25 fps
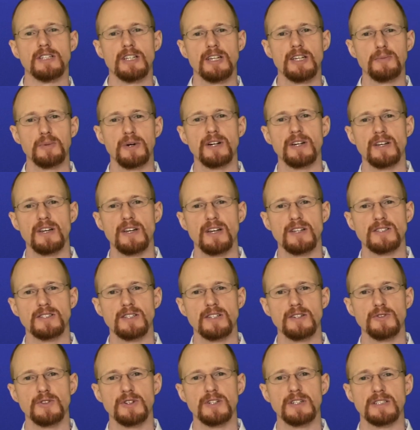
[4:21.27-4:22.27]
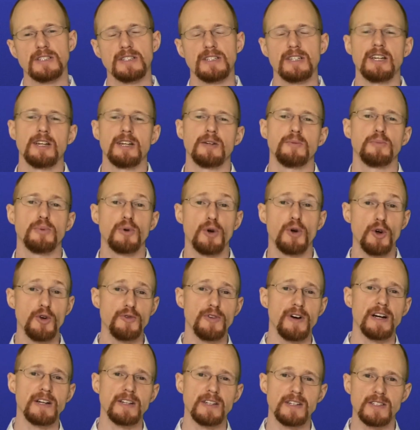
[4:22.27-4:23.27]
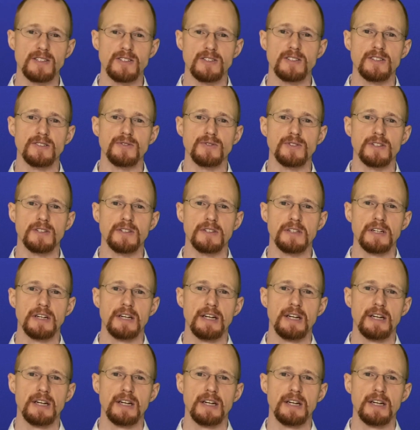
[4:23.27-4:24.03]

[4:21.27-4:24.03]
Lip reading: debugging is different, and profiling is different.